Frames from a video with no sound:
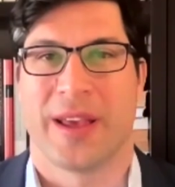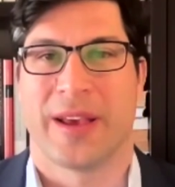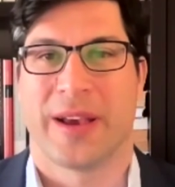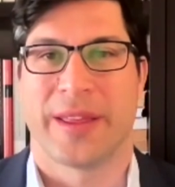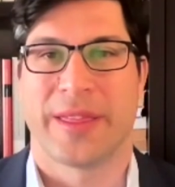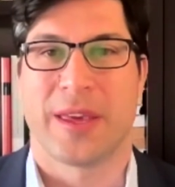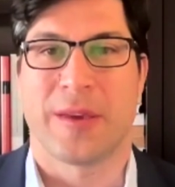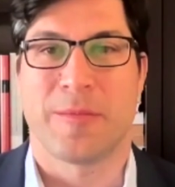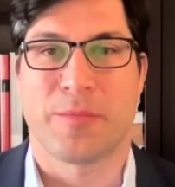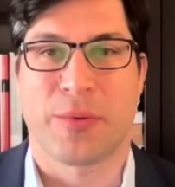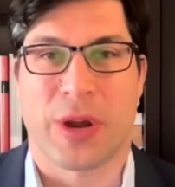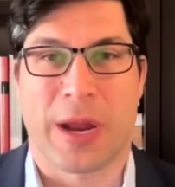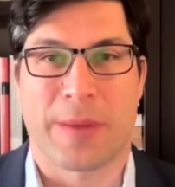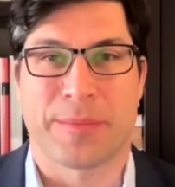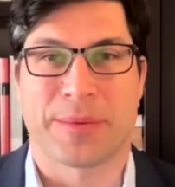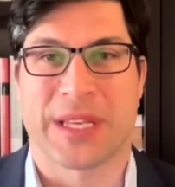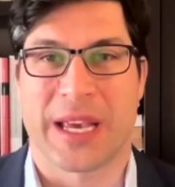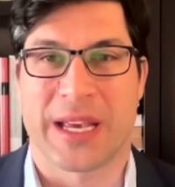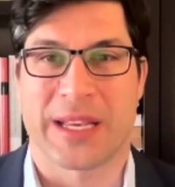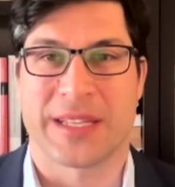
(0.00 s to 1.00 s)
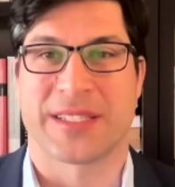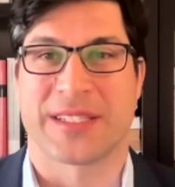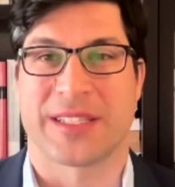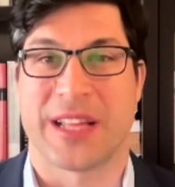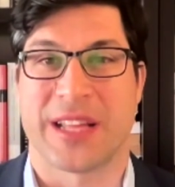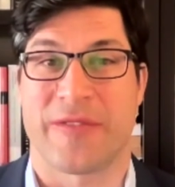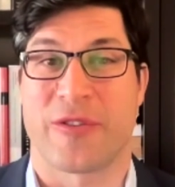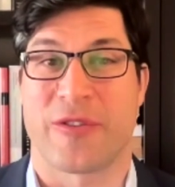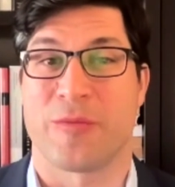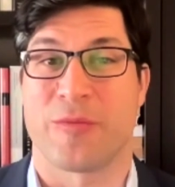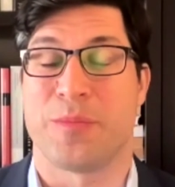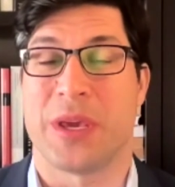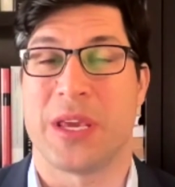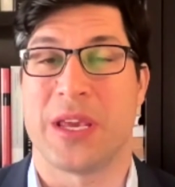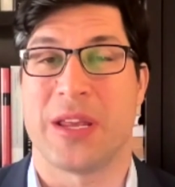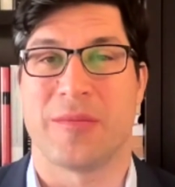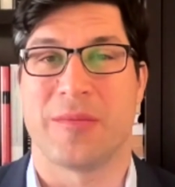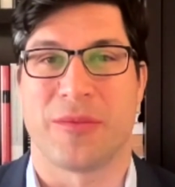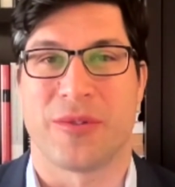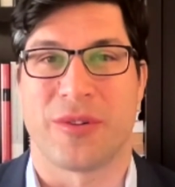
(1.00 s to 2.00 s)
I think perhaps has never
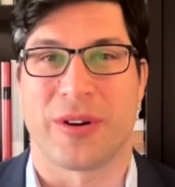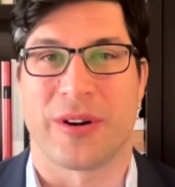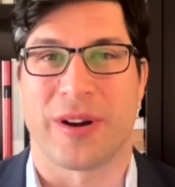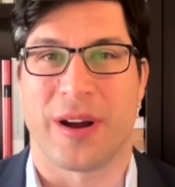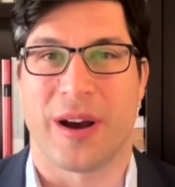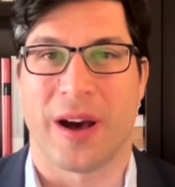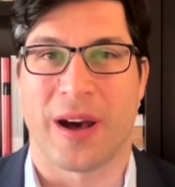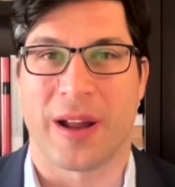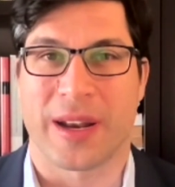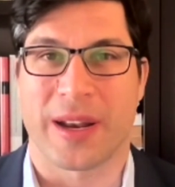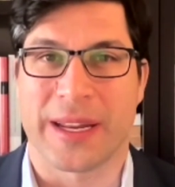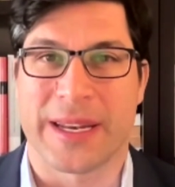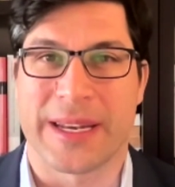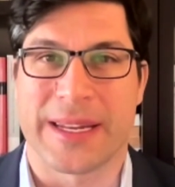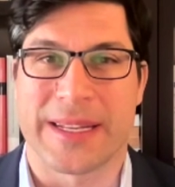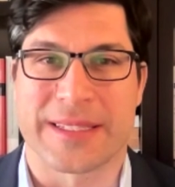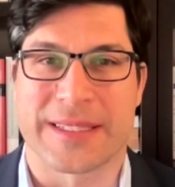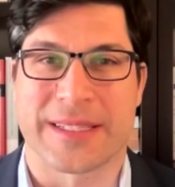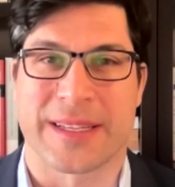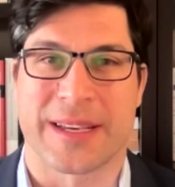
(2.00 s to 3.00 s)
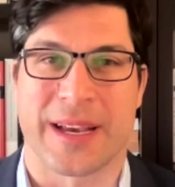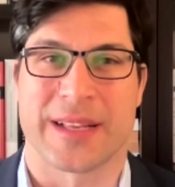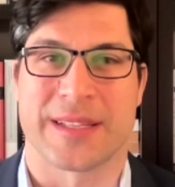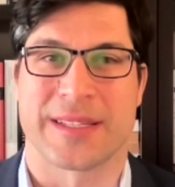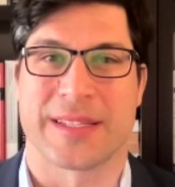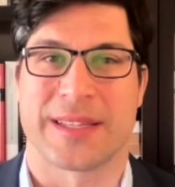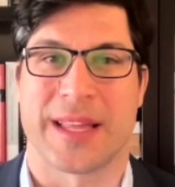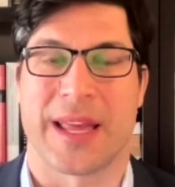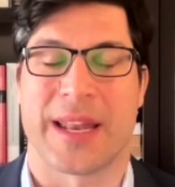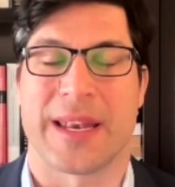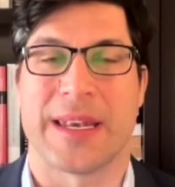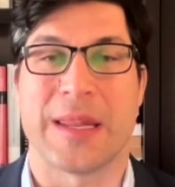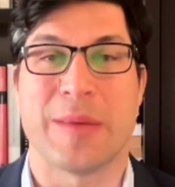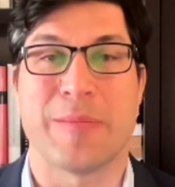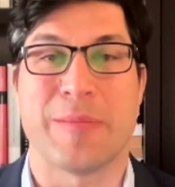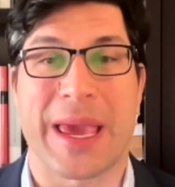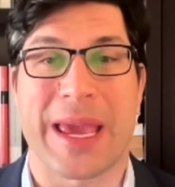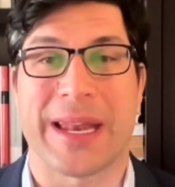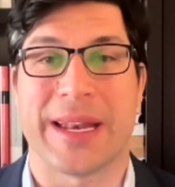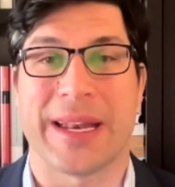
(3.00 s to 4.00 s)
been more hotly discussed and
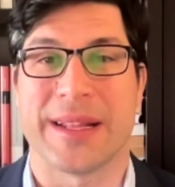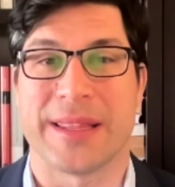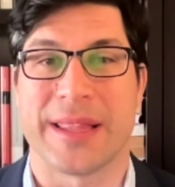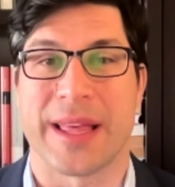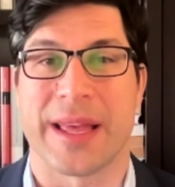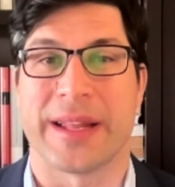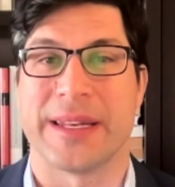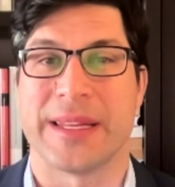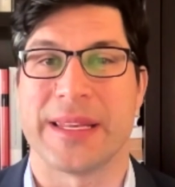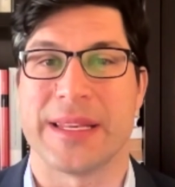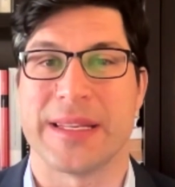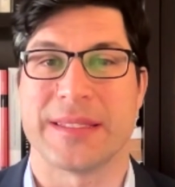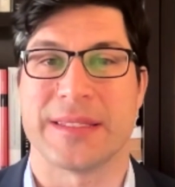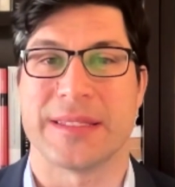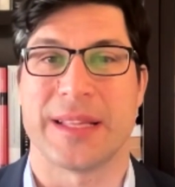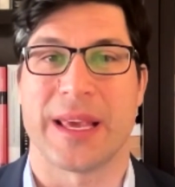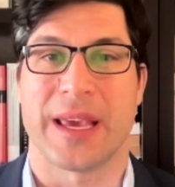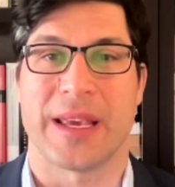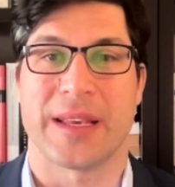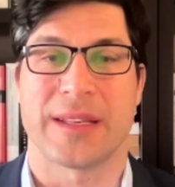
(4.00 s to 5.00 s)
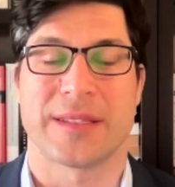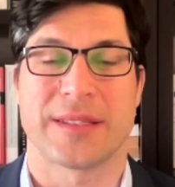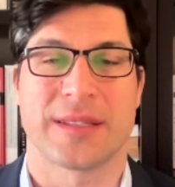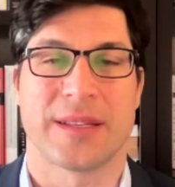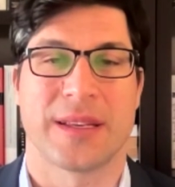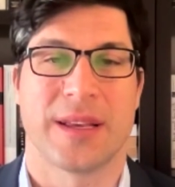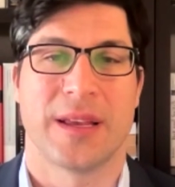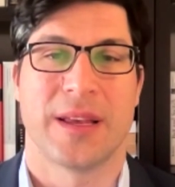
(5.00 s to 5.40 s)
debated than these days.